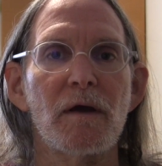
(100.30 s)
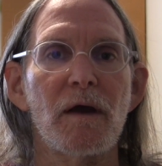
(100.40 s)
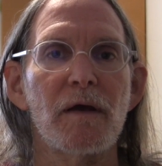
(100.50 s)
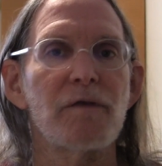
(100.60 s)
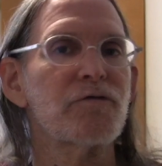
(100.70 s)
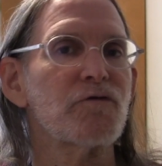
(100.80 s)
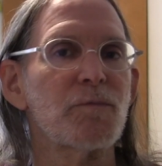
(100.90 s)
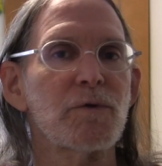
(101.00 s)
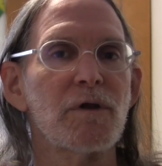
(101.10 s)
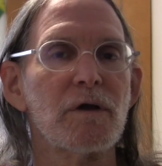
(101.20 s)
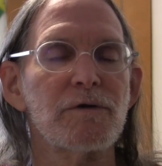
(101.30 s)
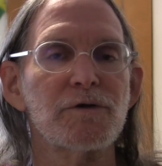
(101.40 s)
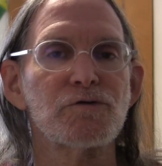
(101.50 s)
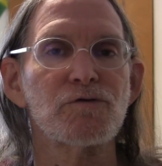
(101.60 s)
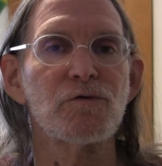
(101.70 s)
And this is particularly
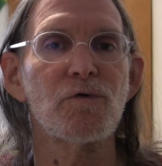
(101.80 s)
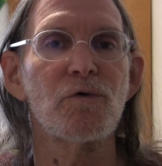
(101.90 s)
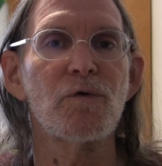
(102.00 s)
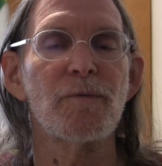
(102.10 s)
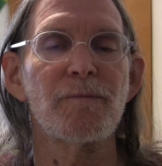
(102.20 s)
true